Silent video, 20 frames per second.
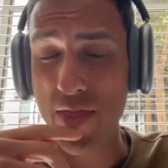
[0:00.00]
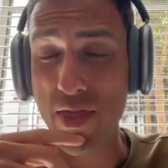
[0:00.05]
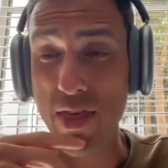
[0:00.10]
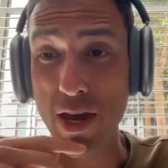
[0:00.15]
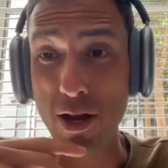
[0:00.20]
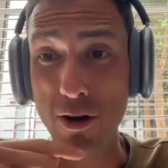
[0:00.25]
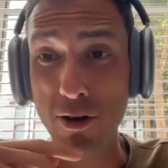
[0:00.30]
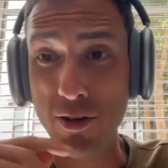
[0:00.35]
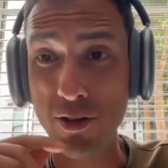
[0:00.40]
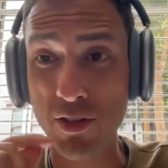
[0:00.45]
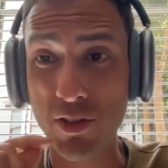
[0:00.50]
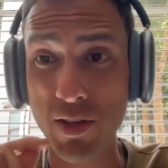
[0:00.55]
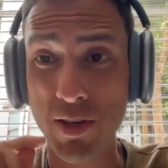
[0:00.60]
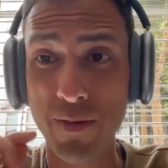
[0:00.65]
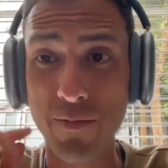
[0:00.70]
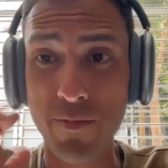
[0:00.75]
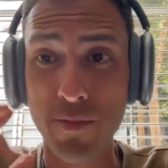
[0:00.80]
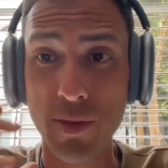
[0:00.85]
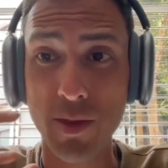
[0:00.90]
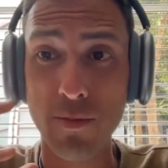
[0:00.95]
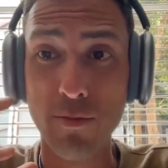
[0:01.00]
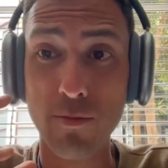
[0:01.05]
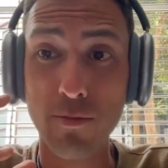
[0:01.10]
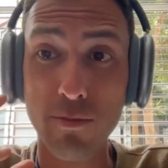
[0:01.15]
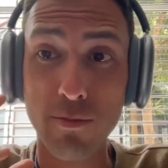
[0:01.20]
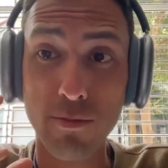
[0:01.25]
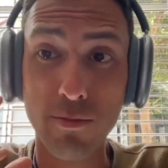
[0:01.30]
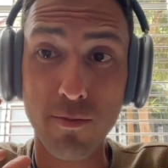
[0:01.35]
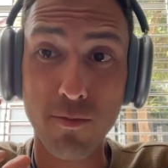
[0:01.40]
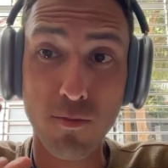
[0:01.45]
There's
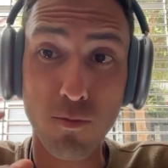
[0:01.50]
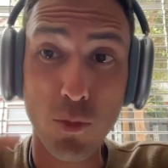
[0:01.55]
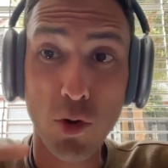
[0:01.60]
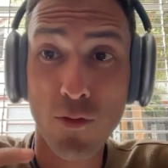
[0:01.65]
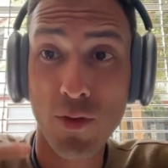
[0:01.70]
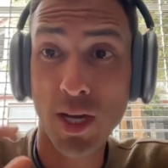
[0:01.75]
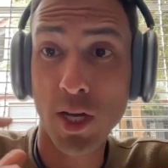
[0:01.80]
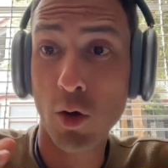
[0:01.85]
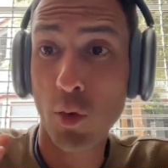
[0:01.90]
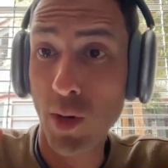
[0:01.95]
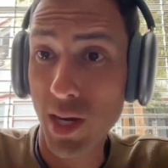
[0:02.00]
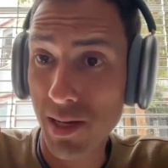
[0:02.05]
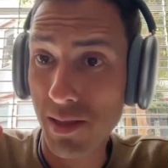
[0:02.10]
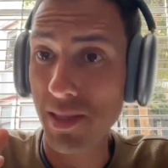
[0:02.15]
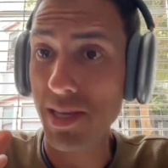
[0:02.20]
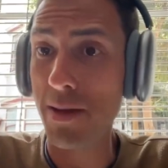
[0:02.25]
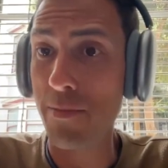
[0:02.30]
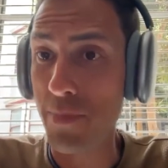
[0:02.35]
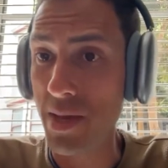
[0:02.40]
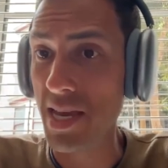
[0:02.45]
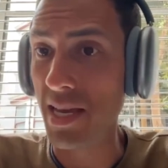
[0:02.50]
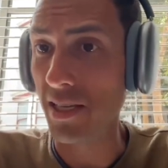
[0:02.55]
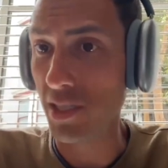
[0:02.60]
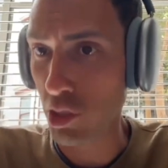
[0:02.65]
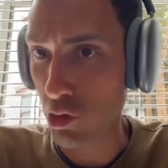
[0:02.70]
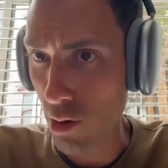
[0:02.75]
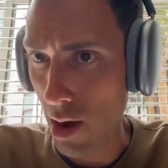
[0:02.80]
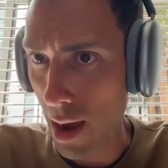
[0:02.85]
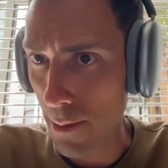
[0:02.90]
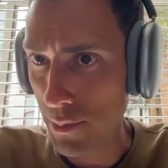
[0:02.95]
moving quickly and being
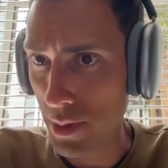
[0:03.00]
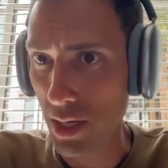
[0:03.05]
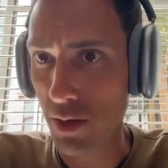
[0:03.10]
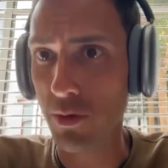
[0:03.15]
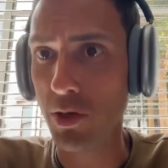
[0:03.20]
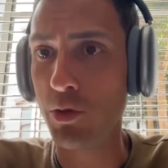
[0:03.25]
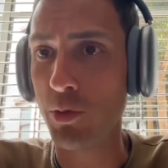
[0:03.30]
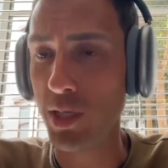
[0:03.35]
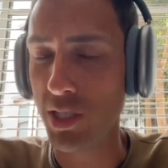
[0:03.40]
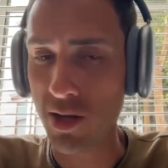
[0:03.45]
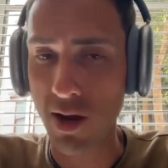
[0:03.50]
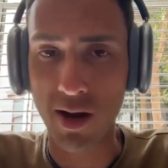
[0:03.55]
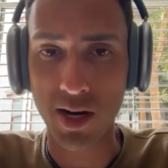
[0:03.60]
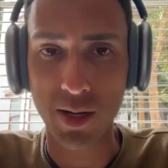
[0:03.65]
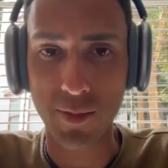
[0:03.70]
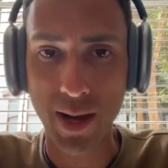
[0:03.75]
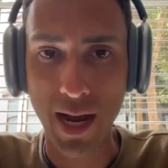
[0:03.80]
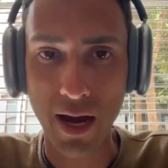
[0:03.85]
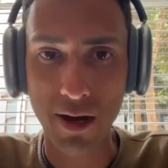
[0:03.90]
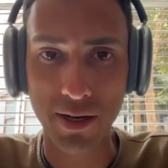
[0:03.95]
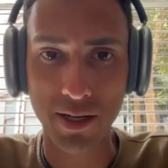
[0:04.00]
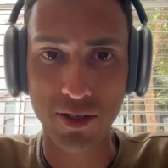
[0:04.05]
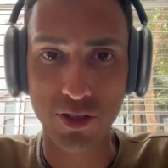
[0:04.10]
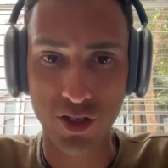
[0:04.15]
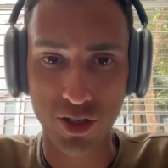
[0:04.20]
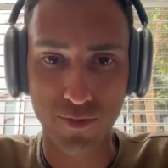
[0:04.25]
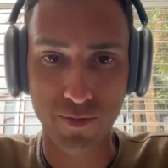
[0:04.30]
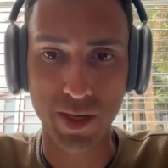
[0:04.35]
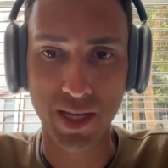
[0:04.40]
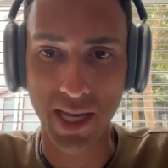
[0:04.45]
scrappy, which we talk about,
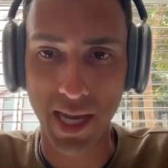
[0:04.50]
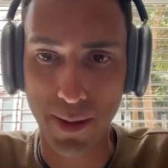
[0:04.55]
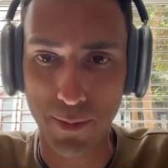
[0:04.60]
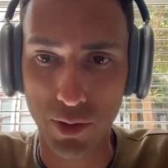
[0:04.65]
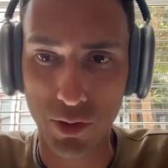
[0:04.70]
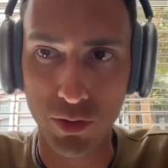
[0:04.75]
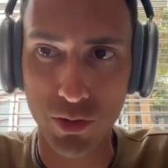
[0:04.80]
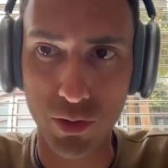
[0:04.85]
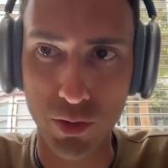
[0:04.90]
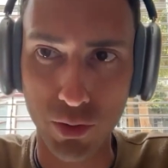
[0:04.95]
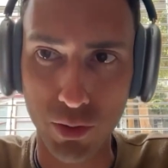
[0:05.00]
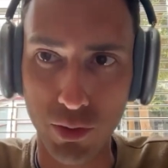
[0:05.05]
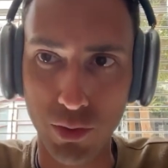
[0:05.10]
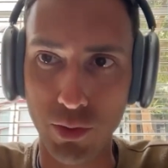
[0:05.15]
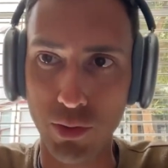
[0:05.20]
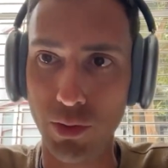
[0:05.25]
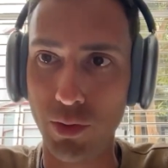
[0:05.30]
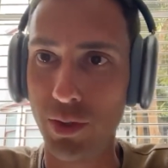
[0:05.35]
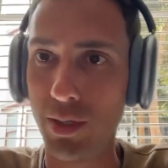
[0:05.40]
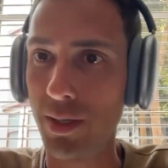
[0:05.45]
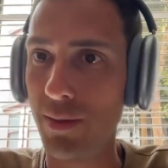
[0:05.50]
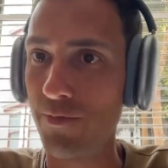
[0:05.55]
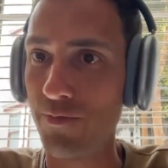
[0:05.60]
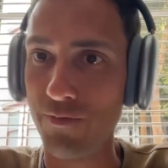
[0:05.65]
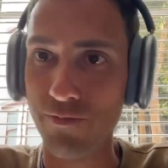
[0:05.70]
and just being able to